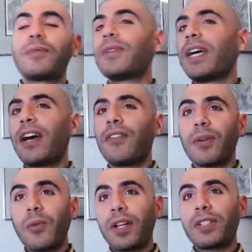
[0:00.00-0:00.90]
having
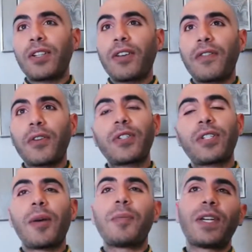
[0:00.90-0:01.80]
watched our first
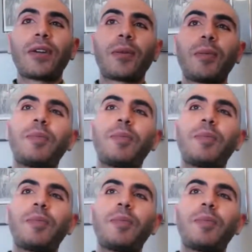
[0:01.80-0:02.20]
shop talk,